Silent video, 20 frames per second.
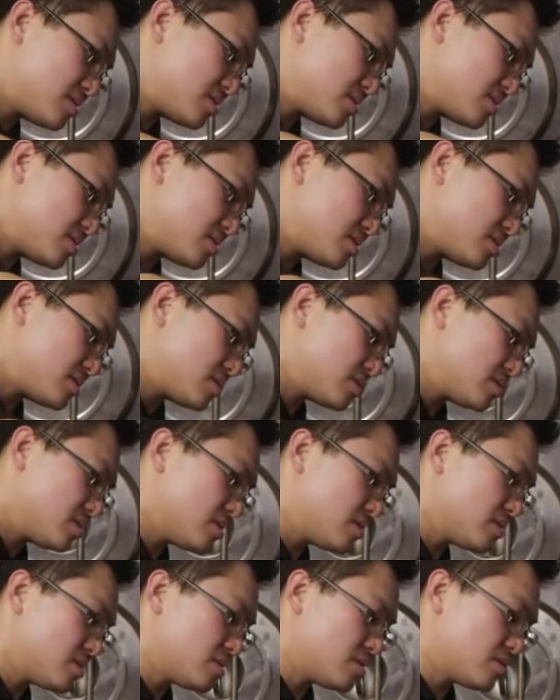
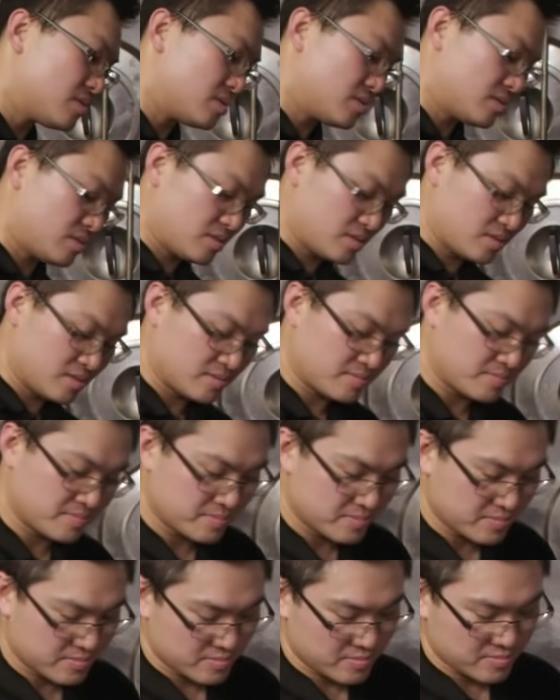
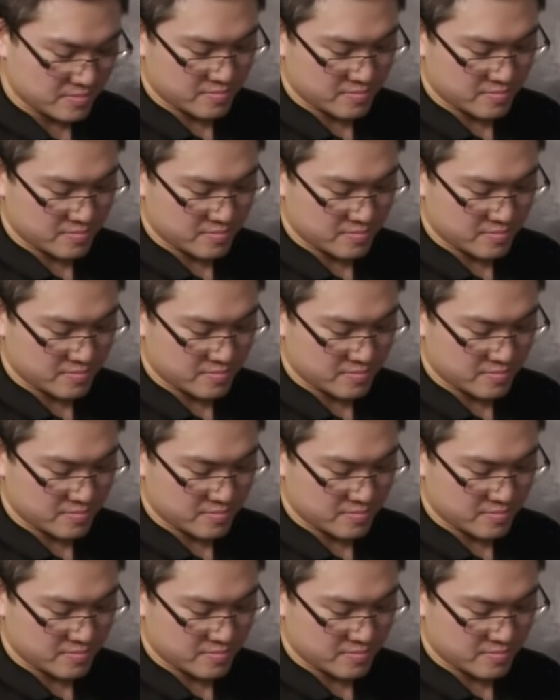The person shown says nothing.